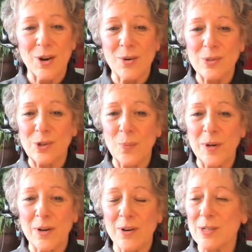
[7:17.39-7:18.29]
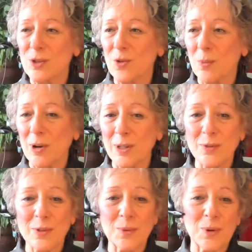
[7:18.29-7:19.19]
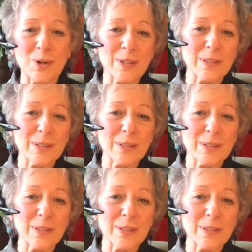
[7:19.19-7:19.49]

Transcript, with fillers: It was open to artists from all over the world.